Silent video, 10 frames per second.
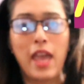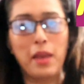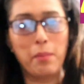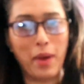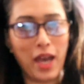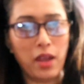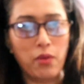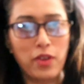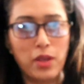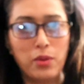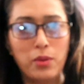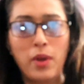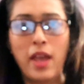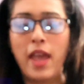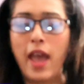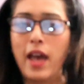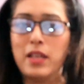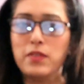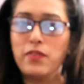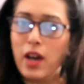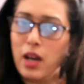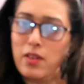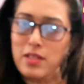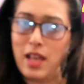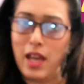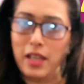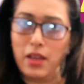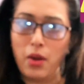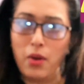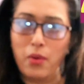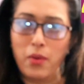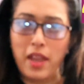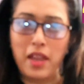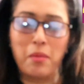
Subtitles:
in my view, as far as I know,